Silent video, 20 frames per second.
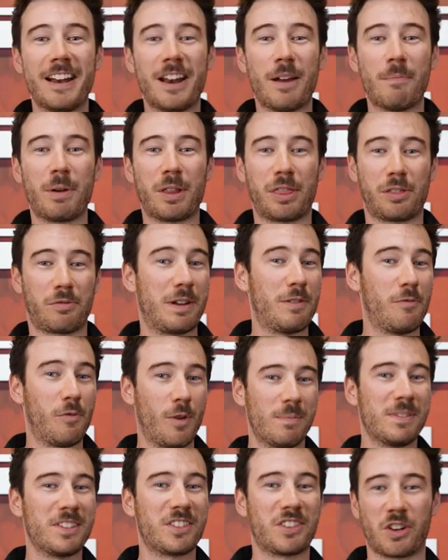at number three,
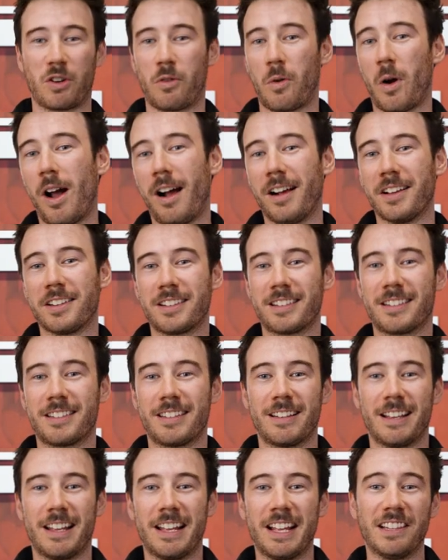women's lacrosse.
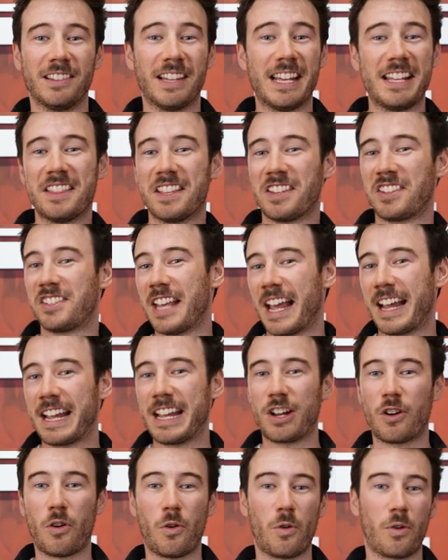Late in the
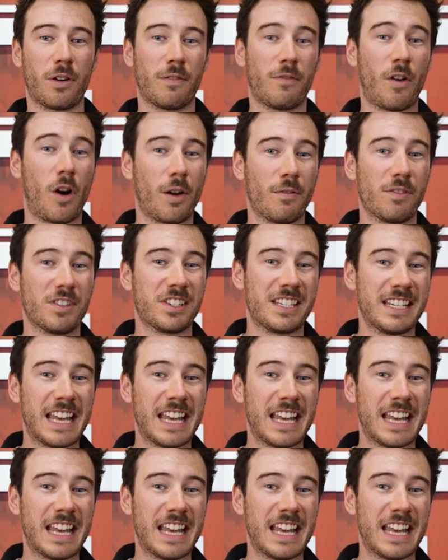second quarter of Harvard's